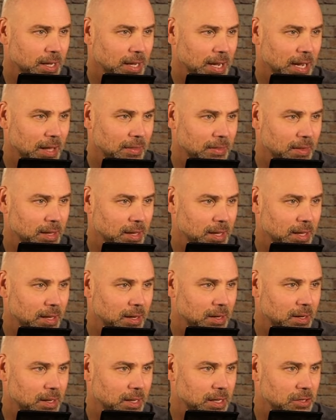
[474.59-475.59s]
And
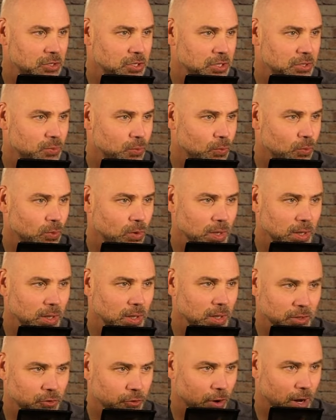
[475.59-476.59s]
then it just
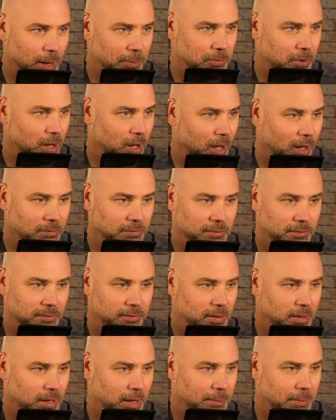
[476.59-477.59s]
really dropped off.
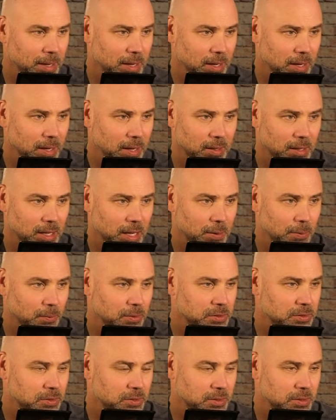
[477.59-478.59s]
I mean, he
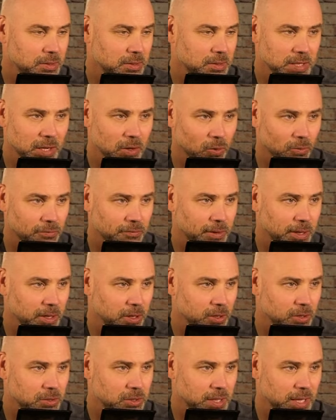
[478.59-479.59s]
was single
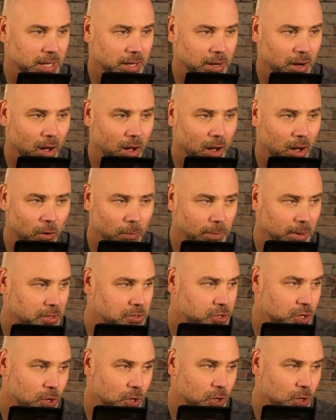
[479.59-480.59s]
figures in all but
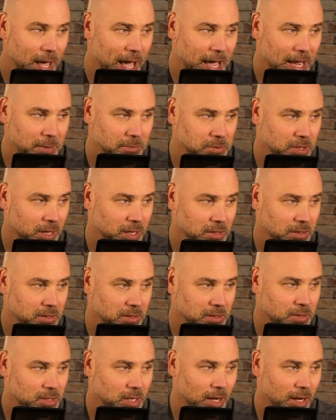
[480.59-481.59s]
two games against
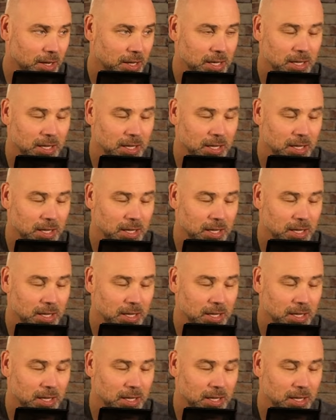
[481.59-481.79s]
Kentucky